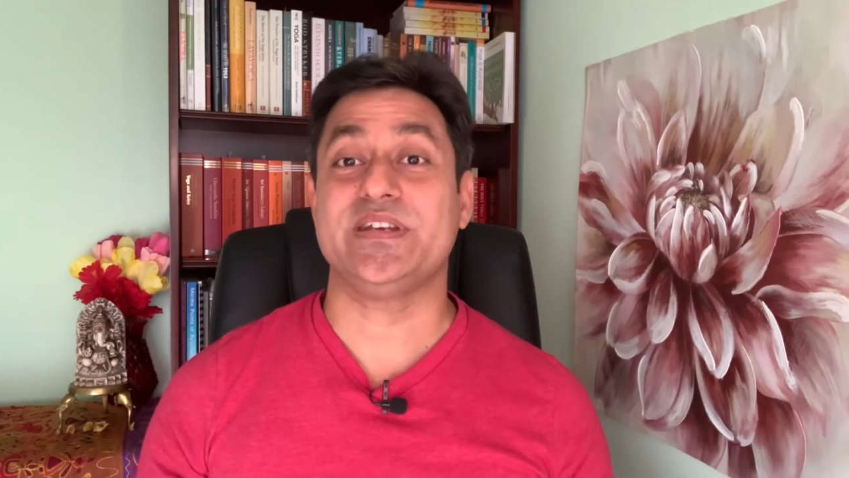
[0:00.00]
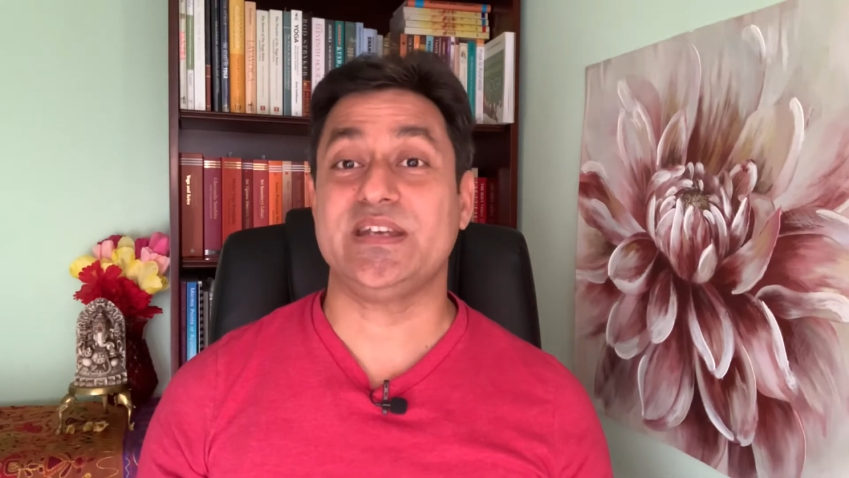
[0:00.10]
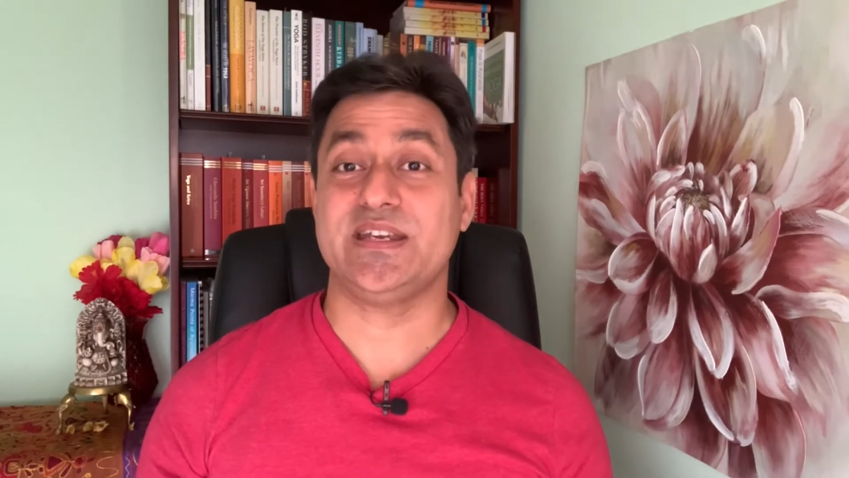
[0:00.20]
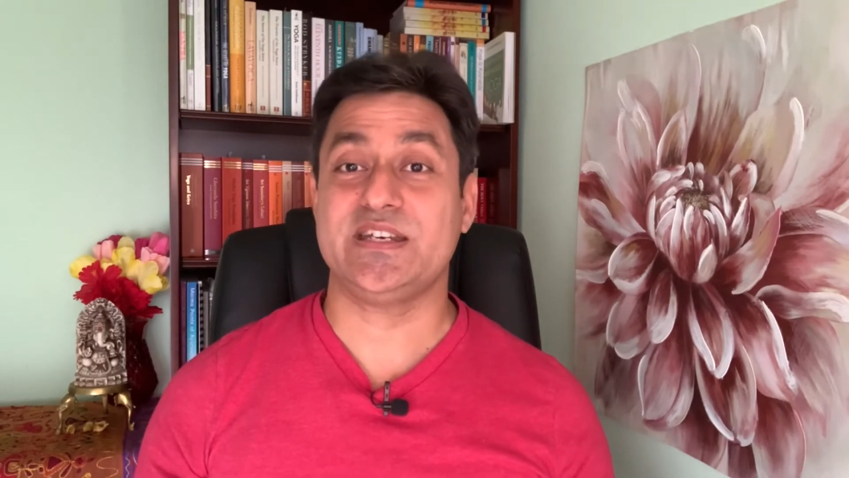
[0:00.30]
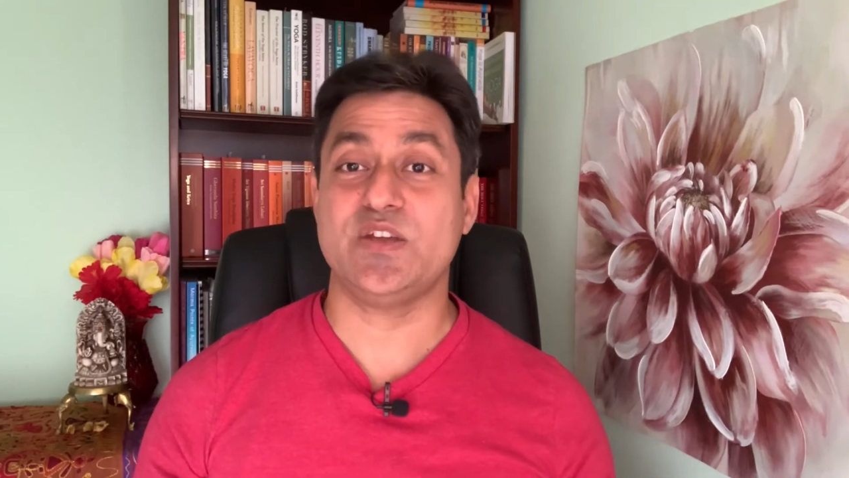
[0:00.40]

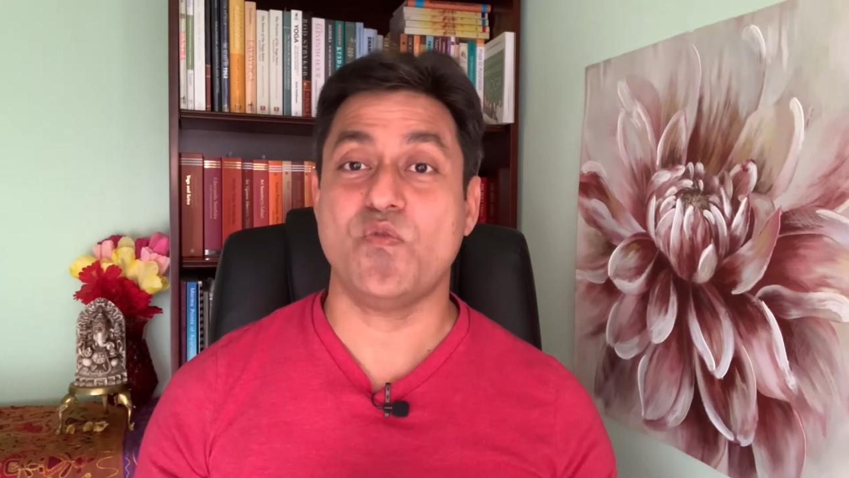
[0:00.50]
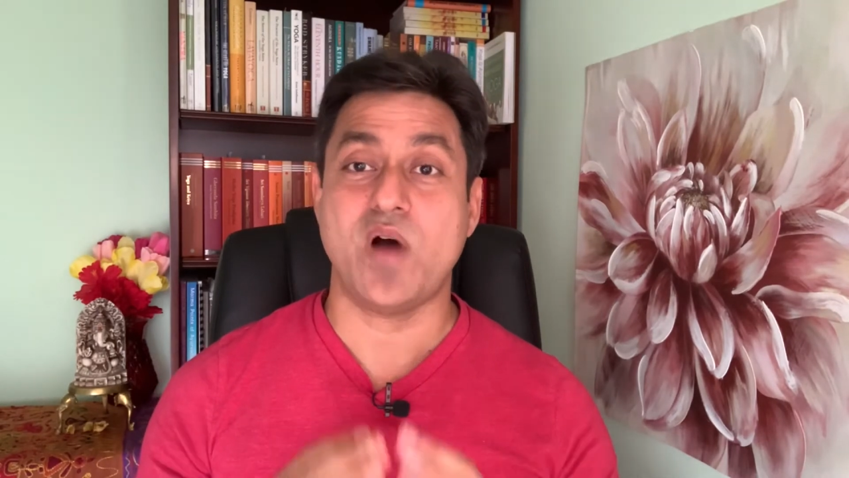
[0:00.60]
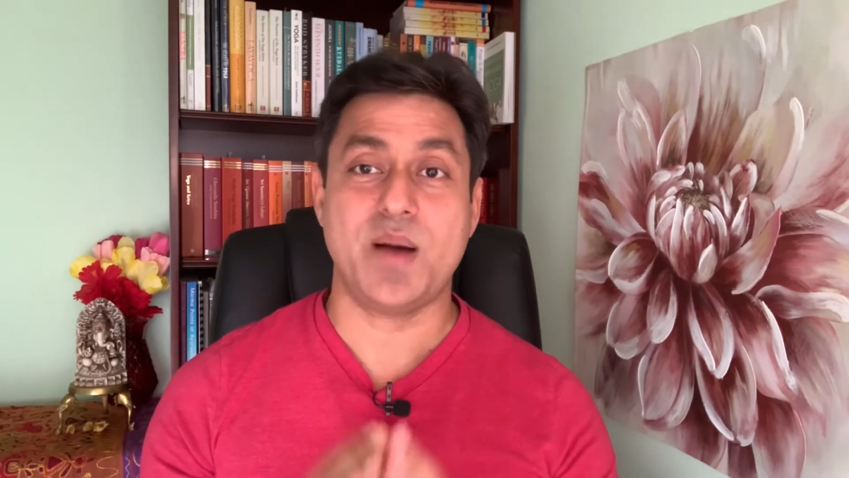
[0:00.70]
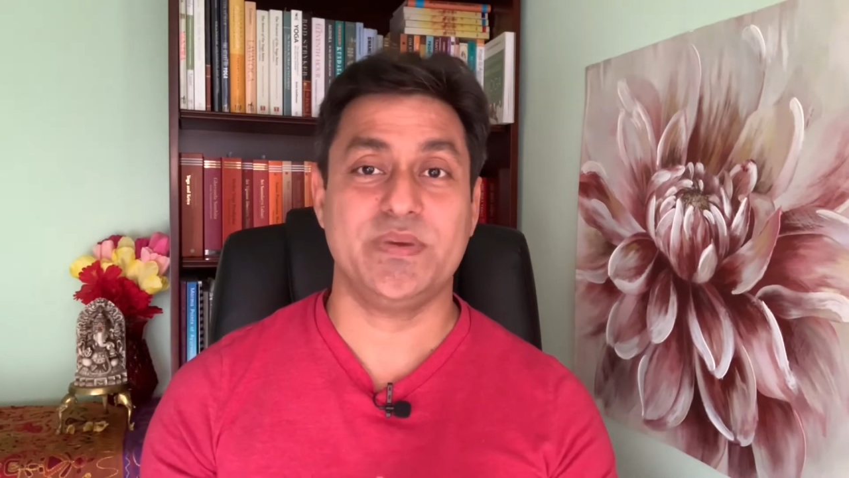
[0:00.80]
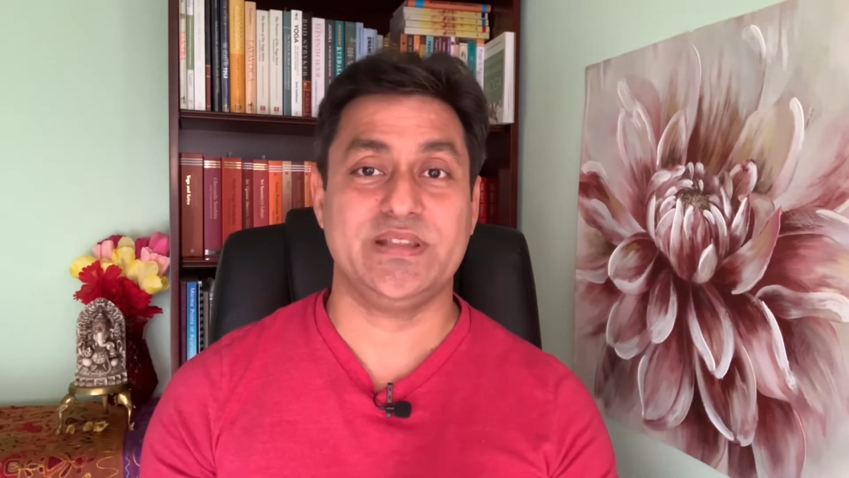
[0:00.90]
deity
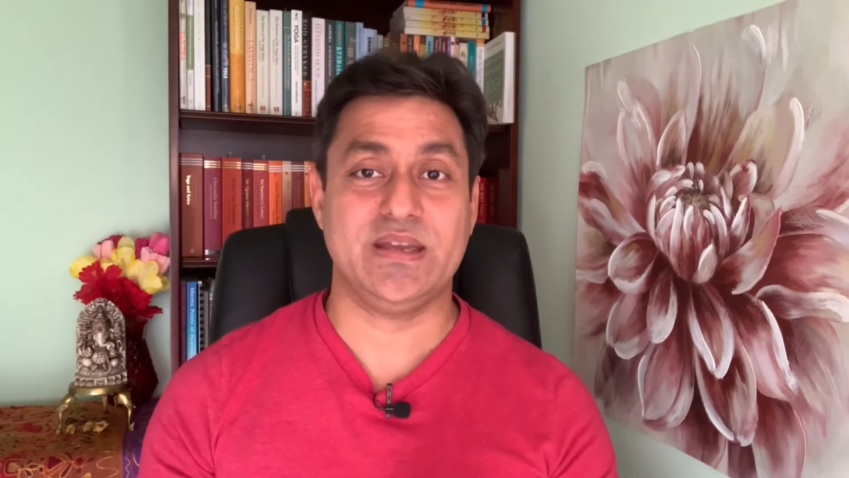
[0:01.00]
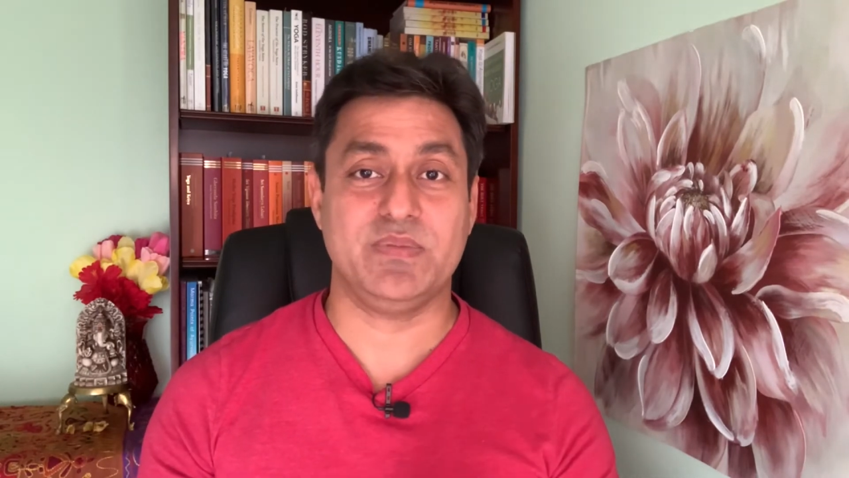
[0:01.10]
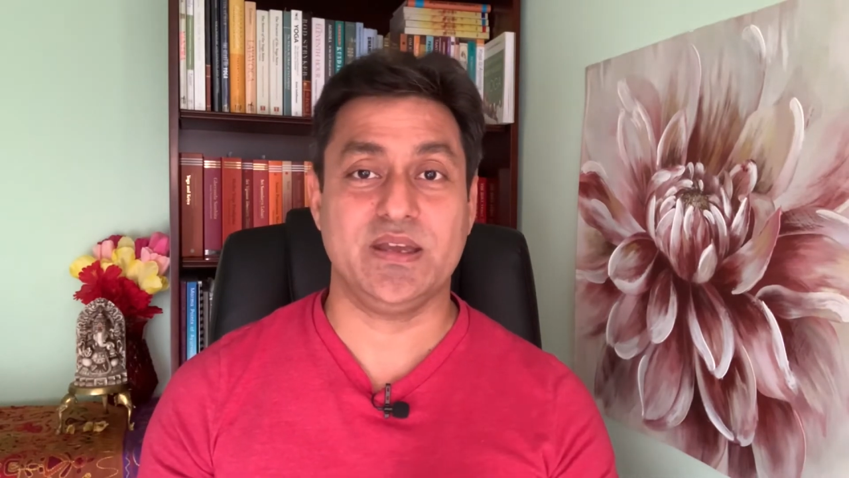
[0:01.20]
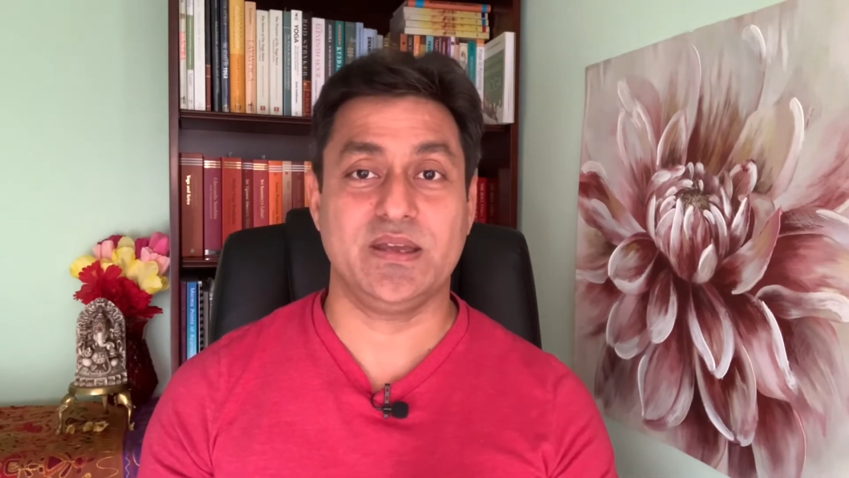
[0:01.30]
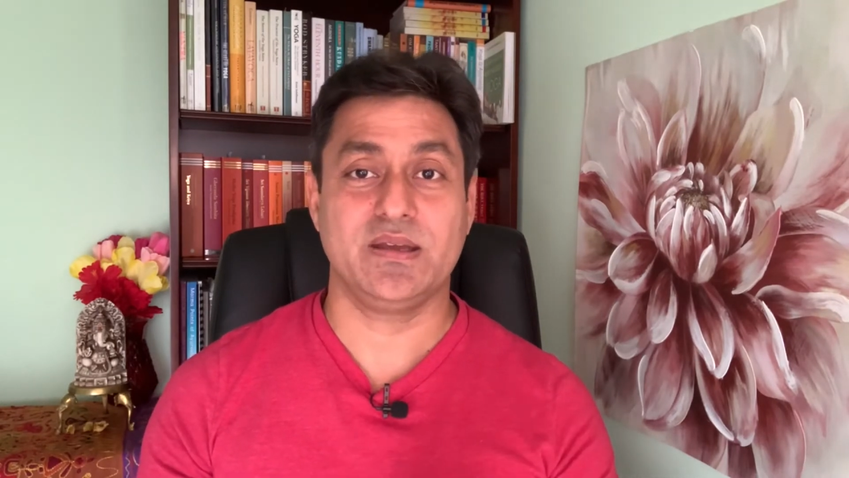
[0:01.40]
Vamadevi